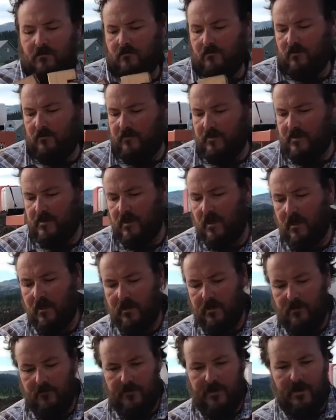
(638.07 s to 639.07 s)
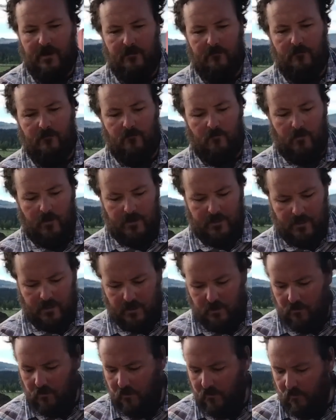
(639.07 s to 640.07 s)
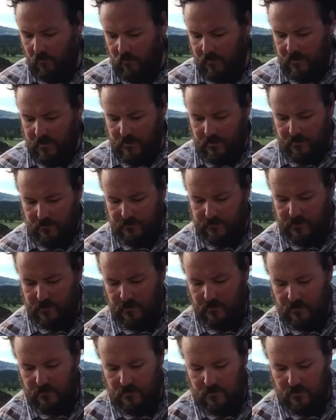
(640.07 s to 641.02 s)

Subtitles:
We've been talking about what to do on the windows